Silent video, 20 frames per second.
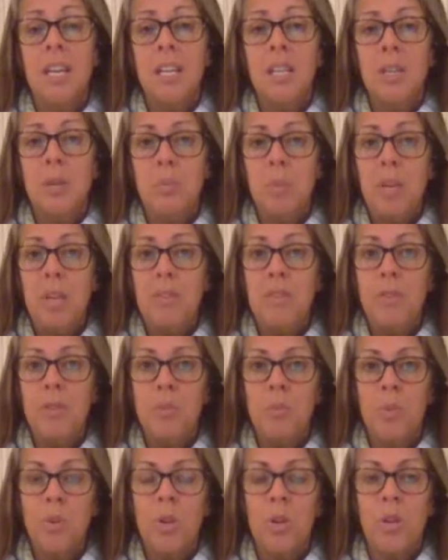You may feel
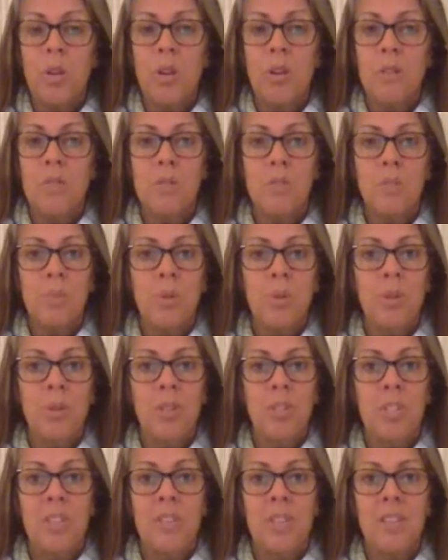more comfortable
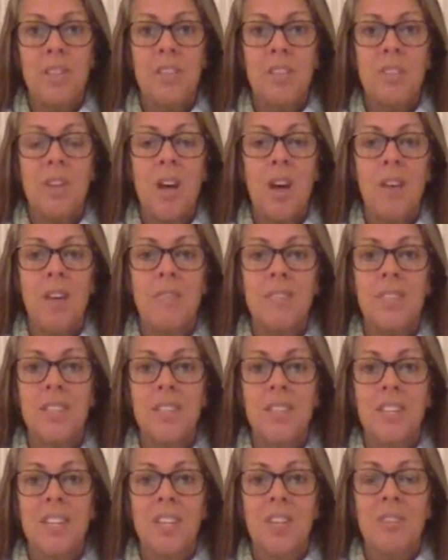leaving a soft,
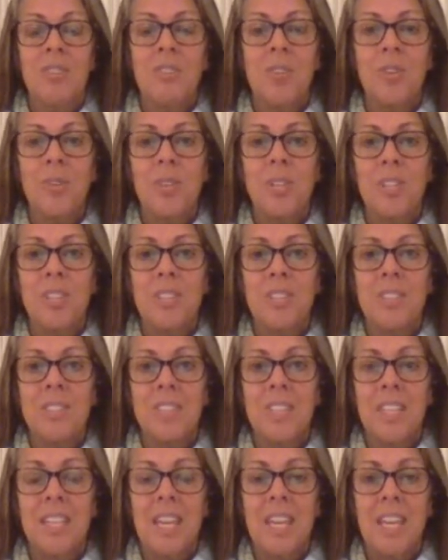focused
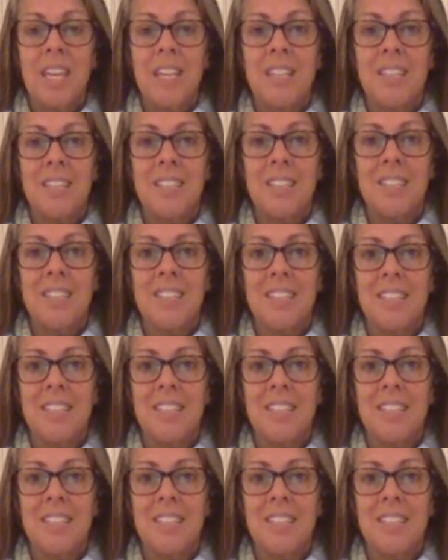gaze.